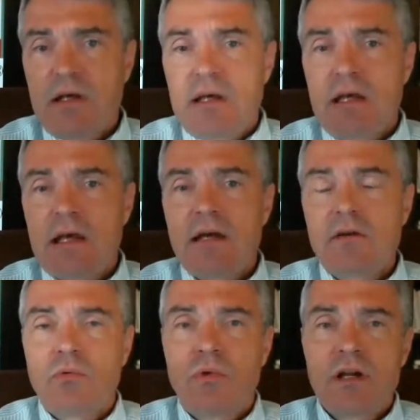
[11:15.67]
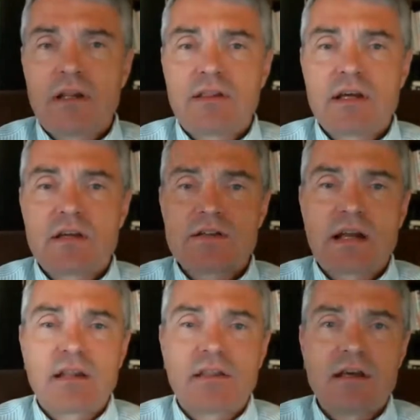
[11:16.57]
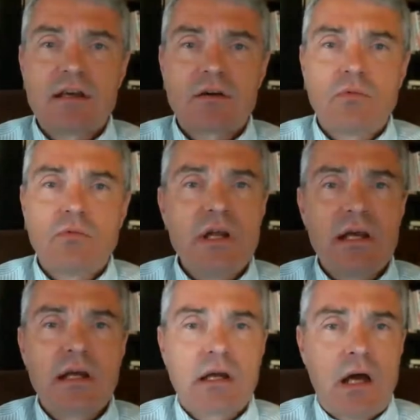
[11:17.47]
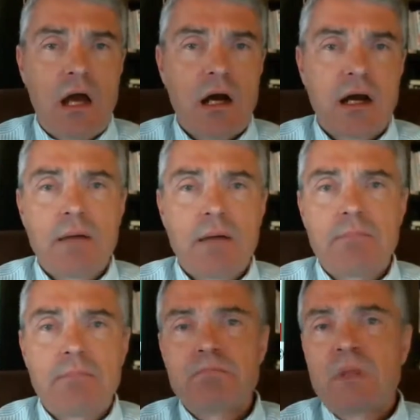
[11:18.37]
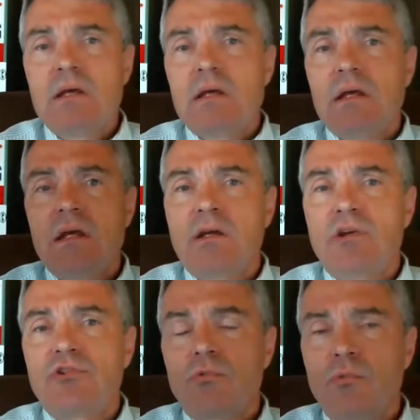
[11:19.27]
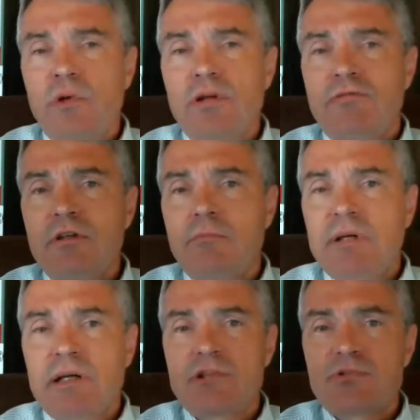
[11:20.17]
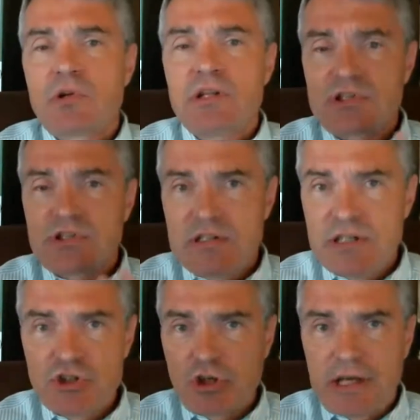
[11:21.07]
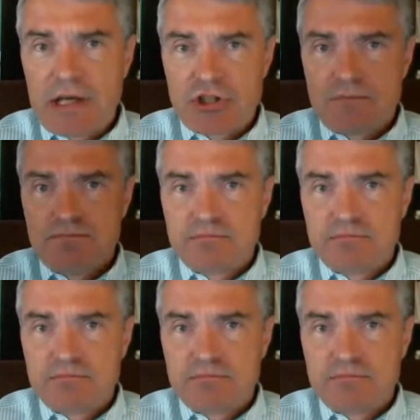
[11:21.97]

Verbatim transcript: And one of the things that I think we get hung up is we feel because we're in this digital age,